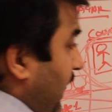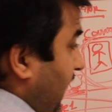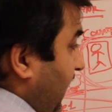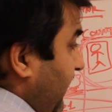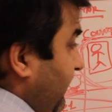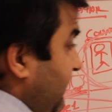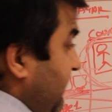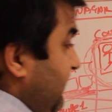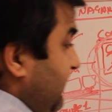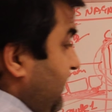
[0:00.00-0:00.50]

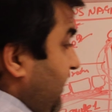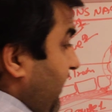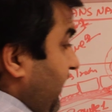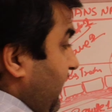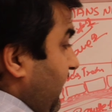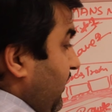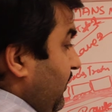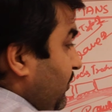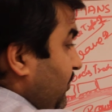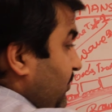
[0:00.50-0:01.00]
and we
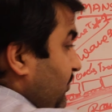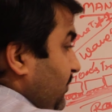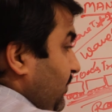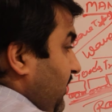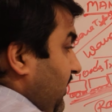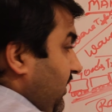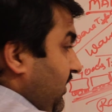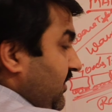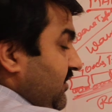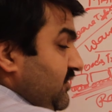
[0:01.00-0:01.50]
send the goods to
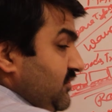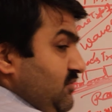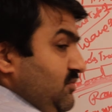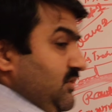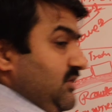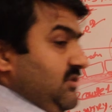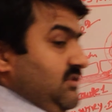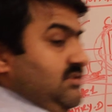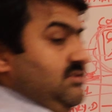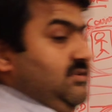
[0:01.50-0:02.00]
the
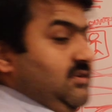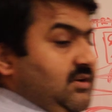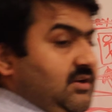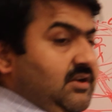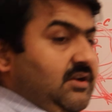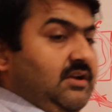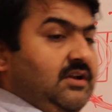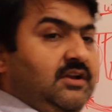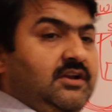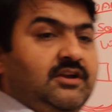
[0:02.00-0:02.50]
customers.
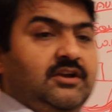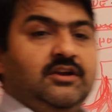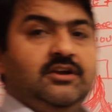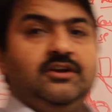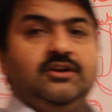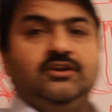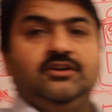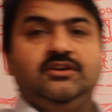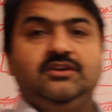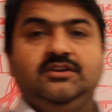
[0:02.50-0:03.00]

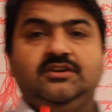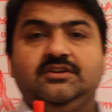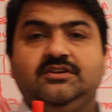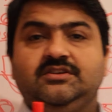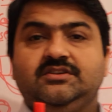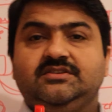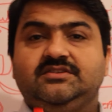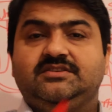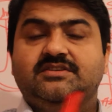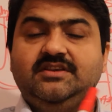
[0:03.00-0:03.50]

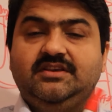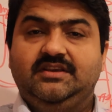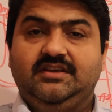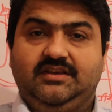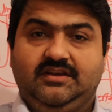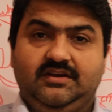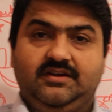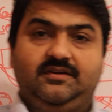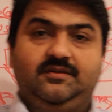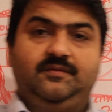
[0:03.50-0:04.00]
See
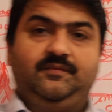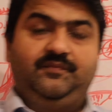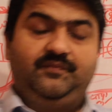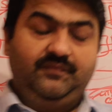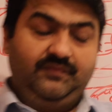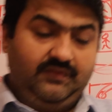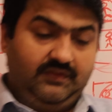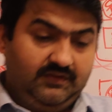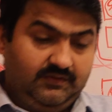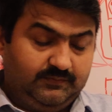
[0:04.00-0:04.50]
here,
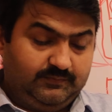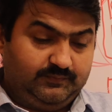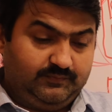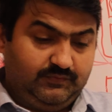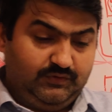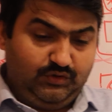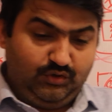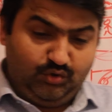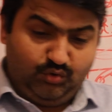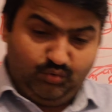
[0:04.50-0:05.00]

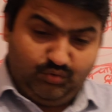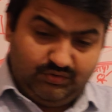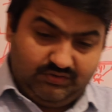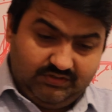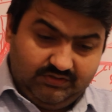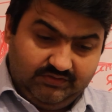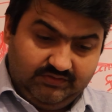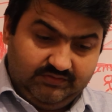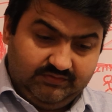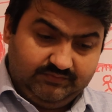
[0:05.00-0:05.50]
route
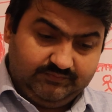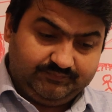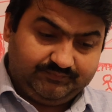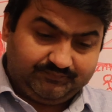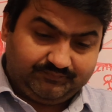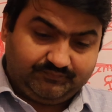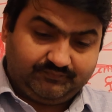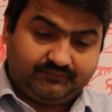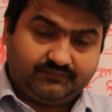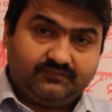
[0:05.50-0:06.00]

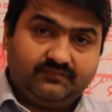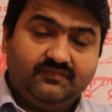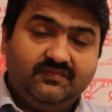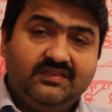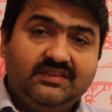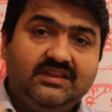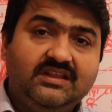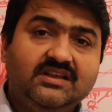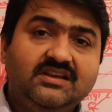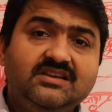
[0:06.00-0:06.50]

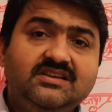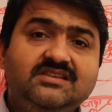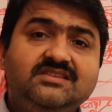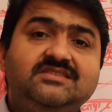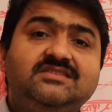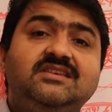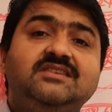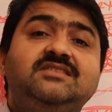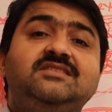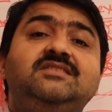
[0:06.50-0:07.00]

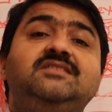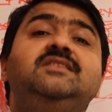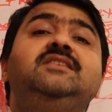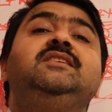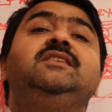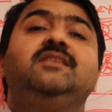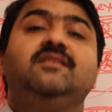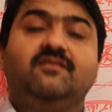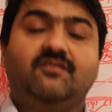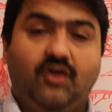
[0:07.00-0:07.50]
is the
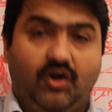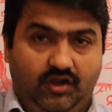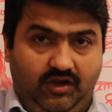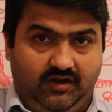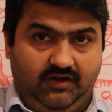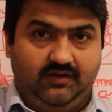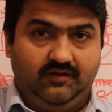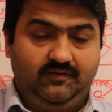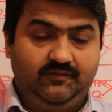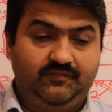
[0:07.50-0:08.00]
sea,
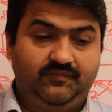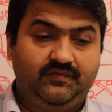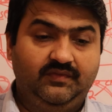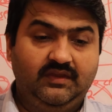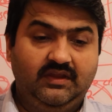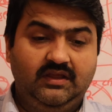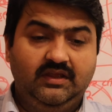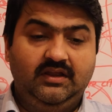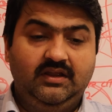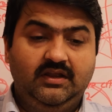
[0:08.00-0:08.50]
water.
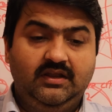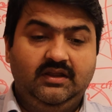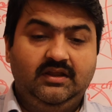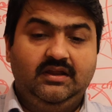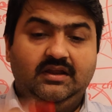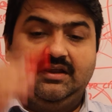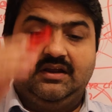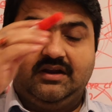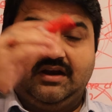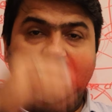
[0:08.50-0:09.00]

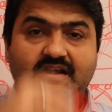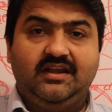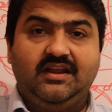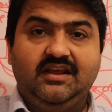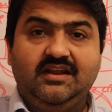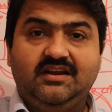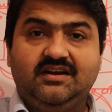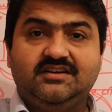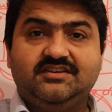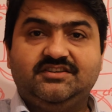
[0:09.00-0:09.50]

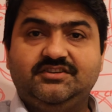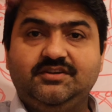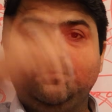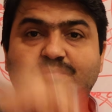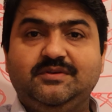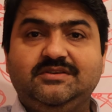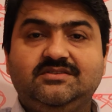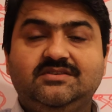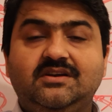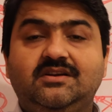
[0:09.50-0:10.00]
Container ship
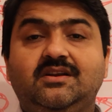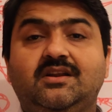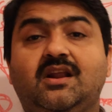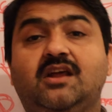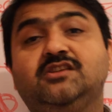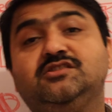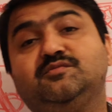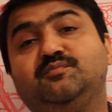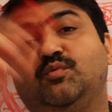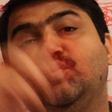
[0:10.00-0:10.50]
is the
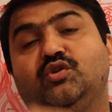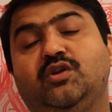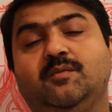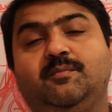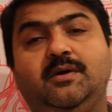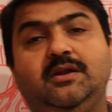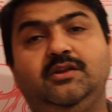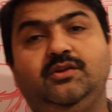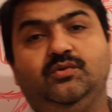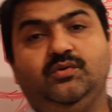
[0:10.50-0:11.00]

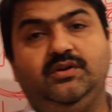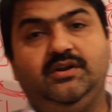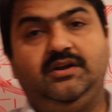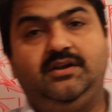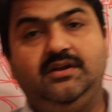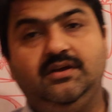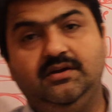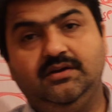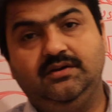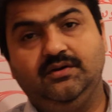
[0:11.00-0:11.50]
transportable
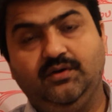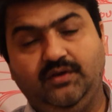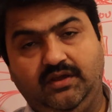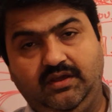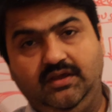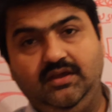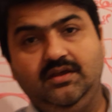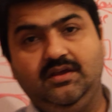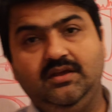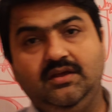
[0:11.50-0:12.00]
unit,
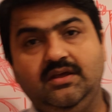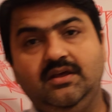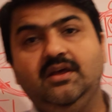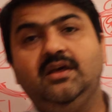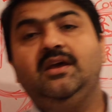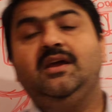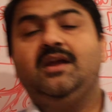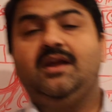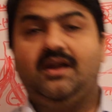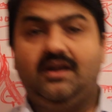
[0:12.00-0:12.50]
okay?
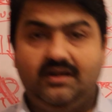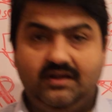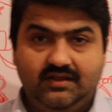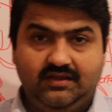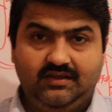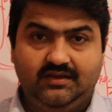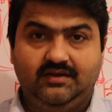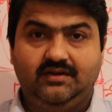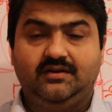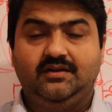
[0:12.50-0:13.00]
And
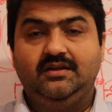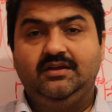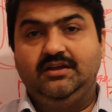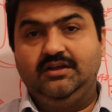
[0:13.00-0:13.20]
here,